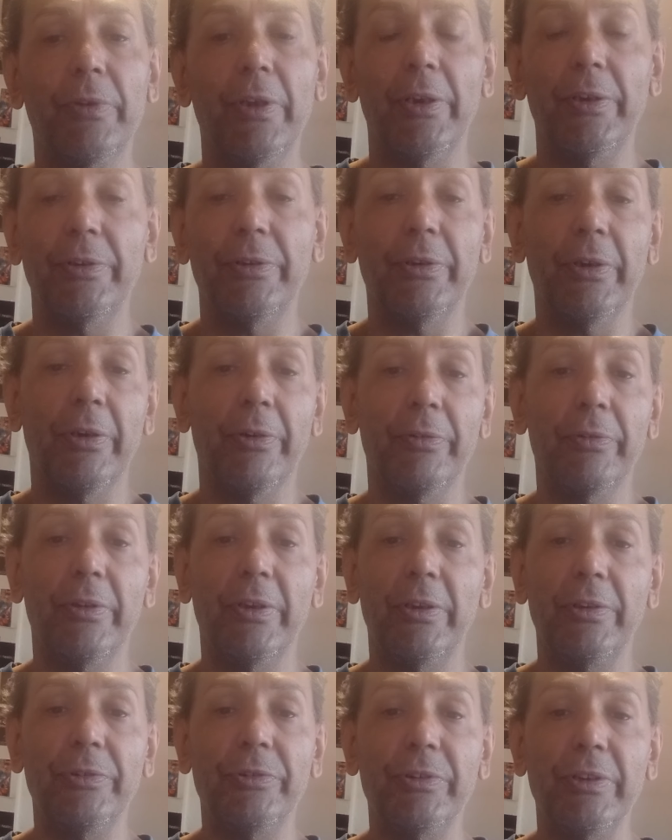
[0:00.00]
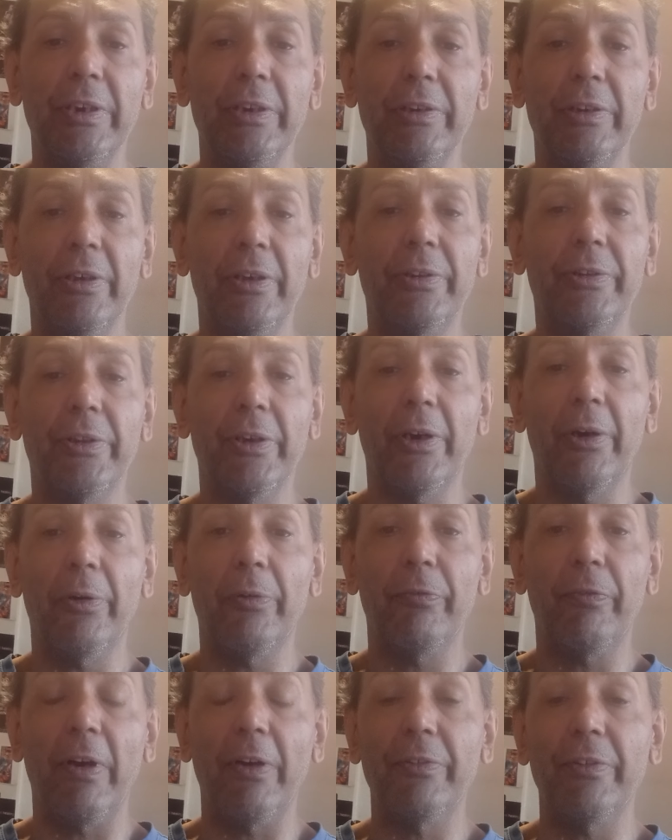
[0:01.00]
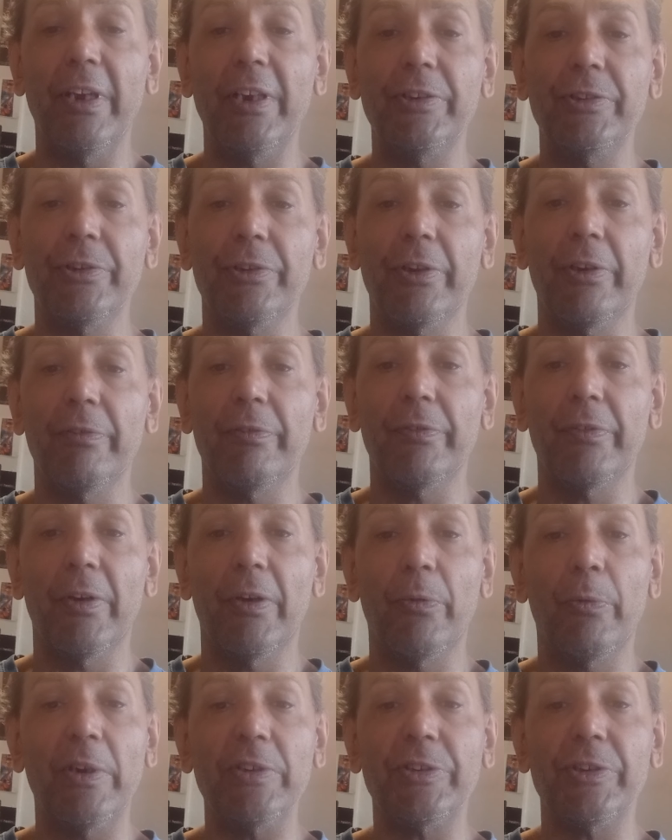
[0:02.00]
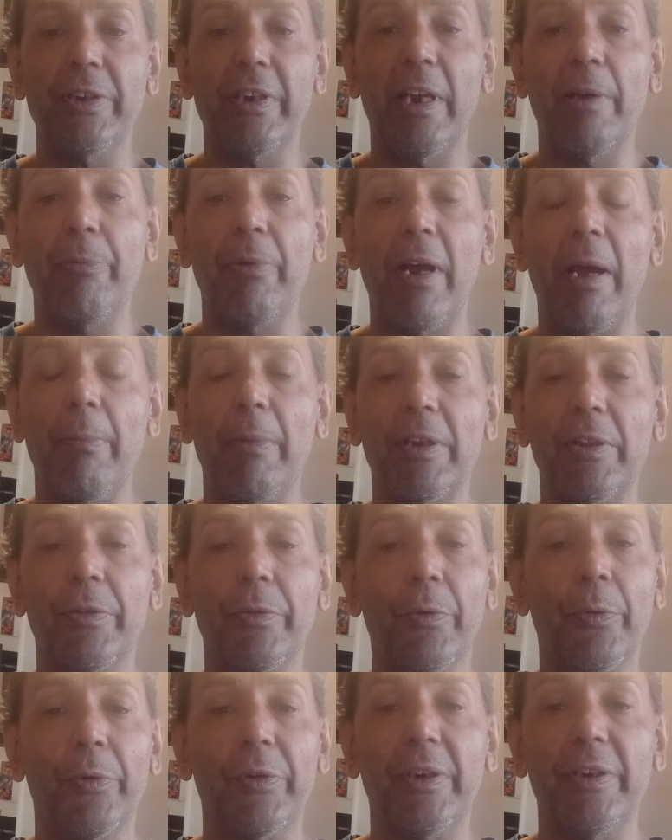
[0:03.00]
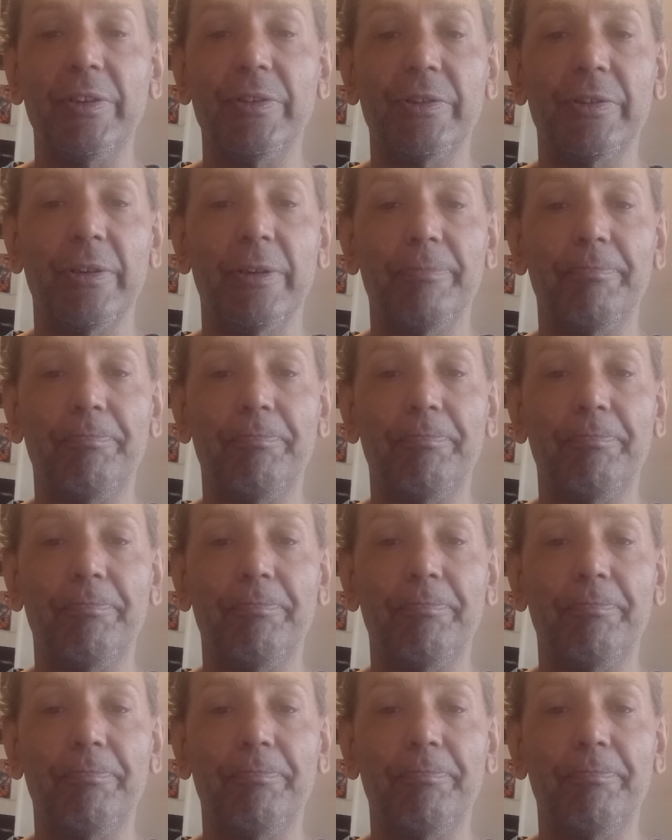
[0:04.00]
then, there you see the whole foundation of Western Abrahamic thought is,